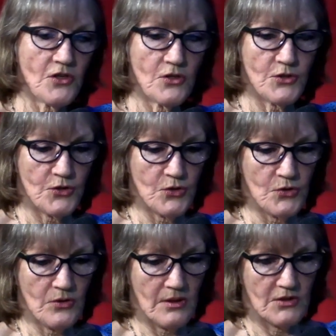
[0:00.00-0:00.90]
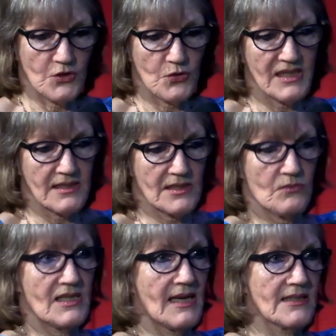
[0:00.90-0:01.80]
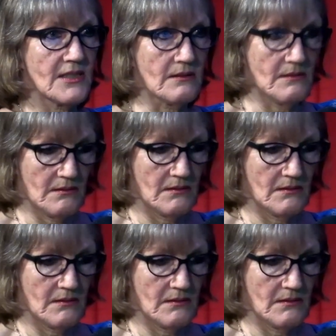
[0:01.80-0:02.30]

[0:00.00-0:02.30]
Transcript: you do triggers a reaction.